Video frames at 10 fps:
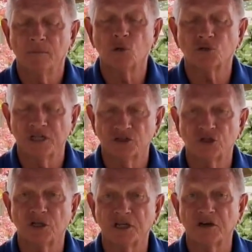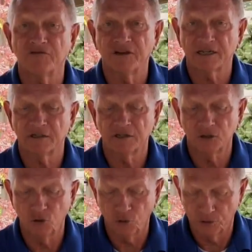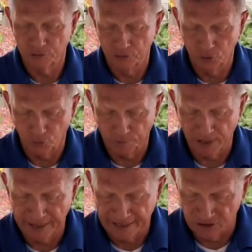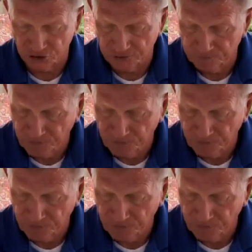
potentially affecting your plants.